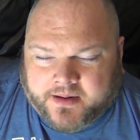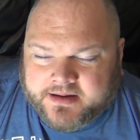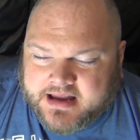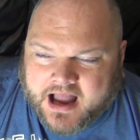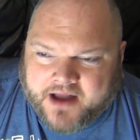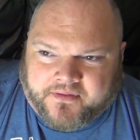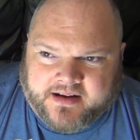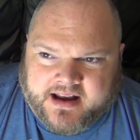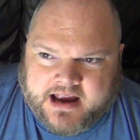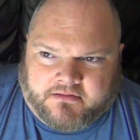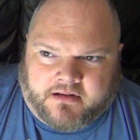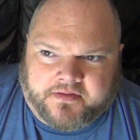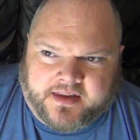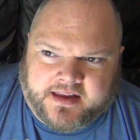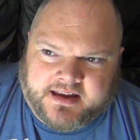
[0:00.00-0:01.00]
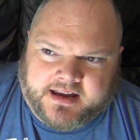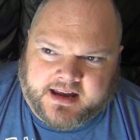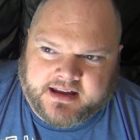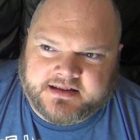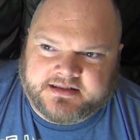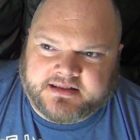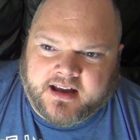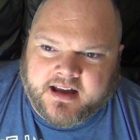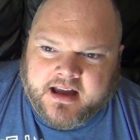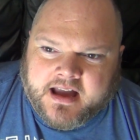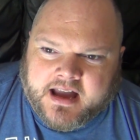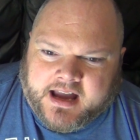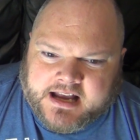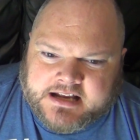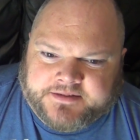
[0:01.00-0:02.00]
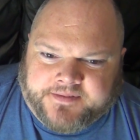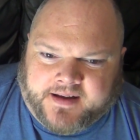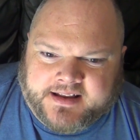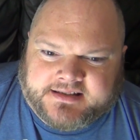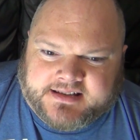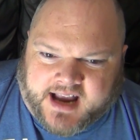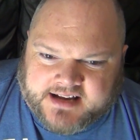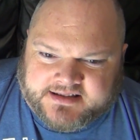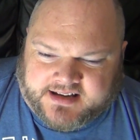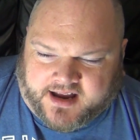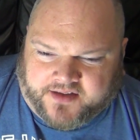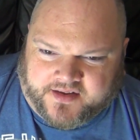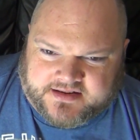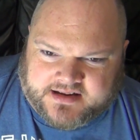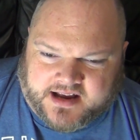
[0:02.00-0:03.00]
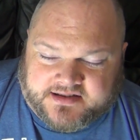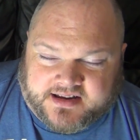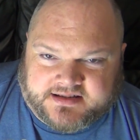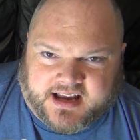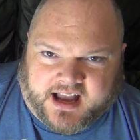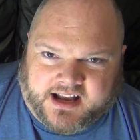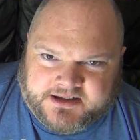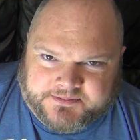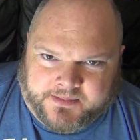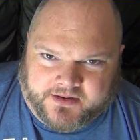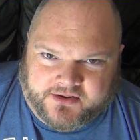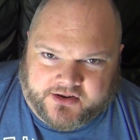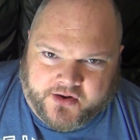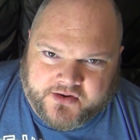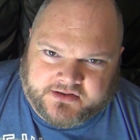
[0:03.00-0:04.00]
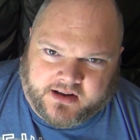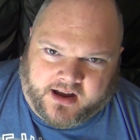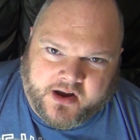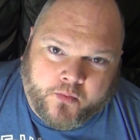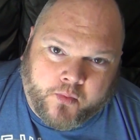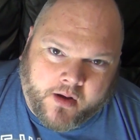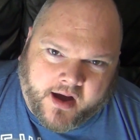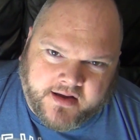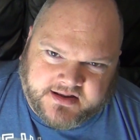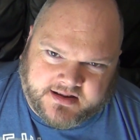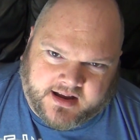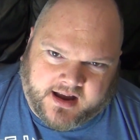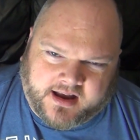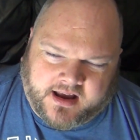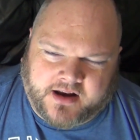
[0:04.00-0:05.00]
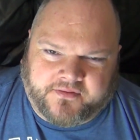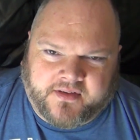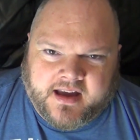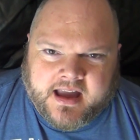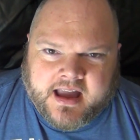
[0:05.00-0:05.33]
McGavin here, I think, is is fantastic as, as his husband, who's like, who works like a kind of